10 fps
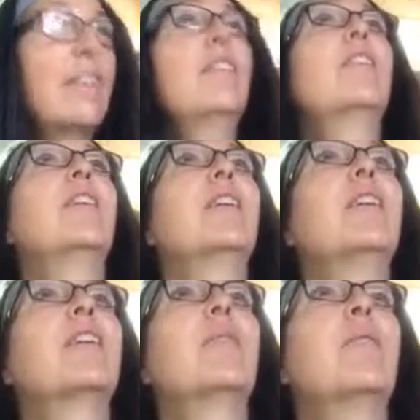
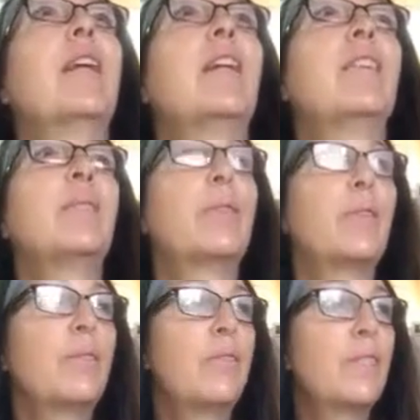hearing the rain on the
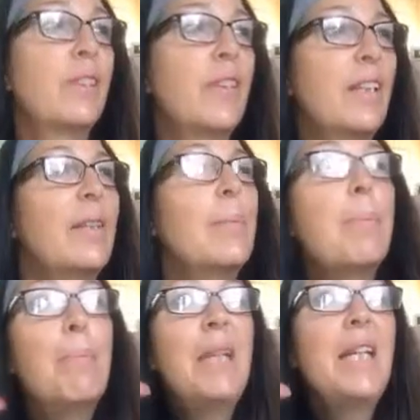roof and
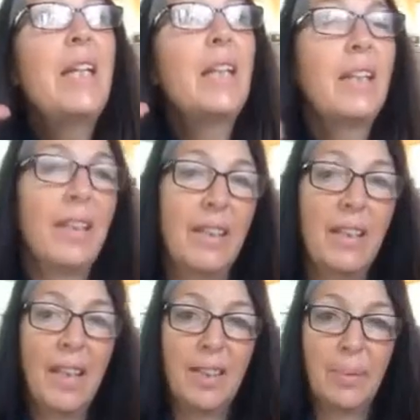being
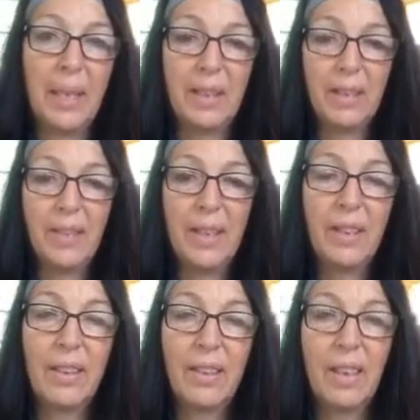in that space of
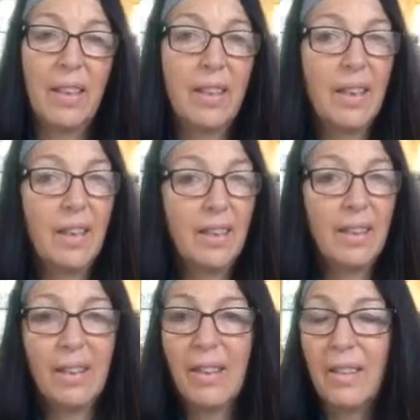healing. And
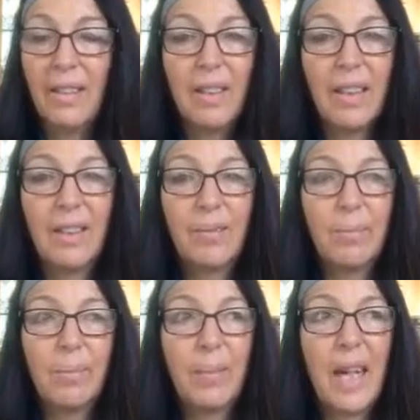then, as I said,
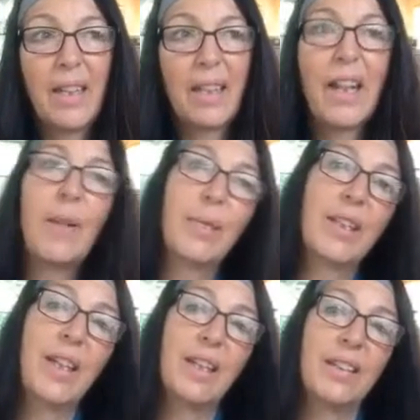hanging out
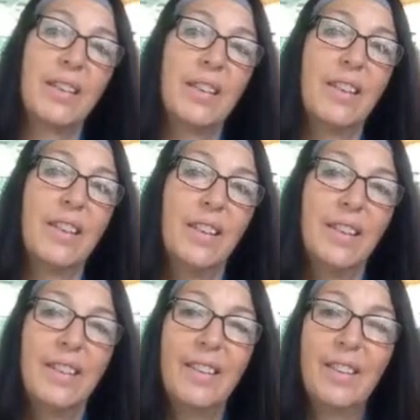with that
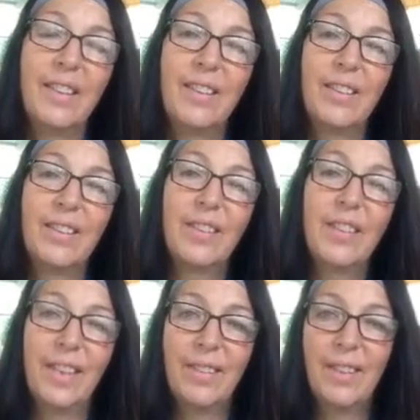young girl
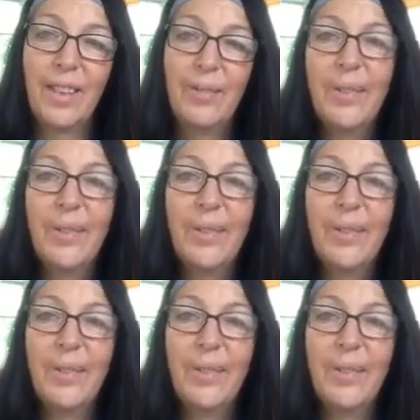yesterday,